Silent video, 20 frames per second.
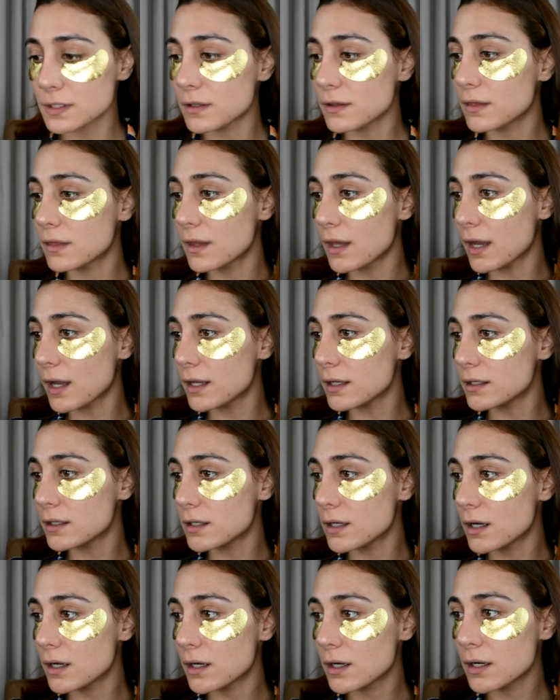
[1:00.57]
and
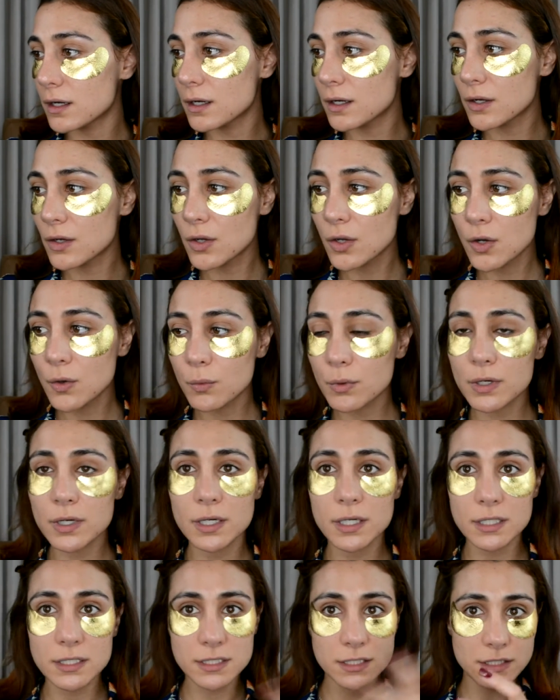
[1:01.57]
then we're
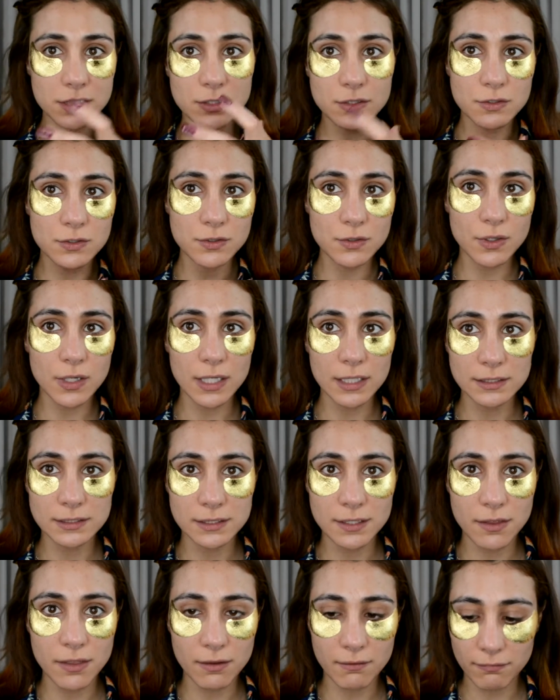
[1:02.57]
gonna continue
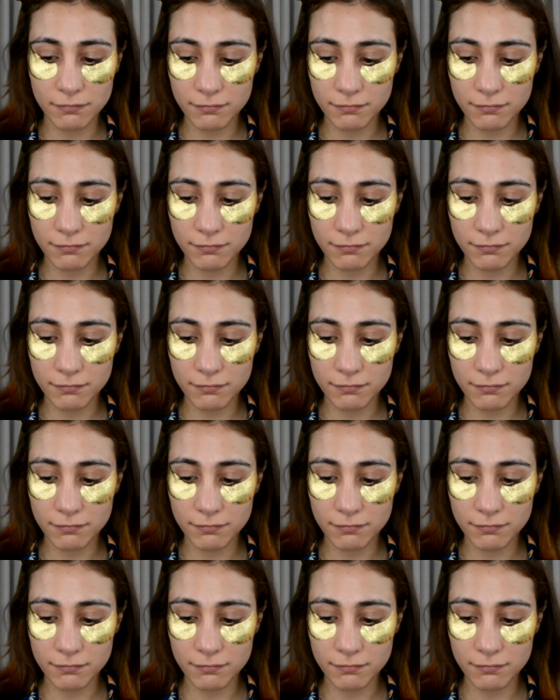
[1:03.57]
on the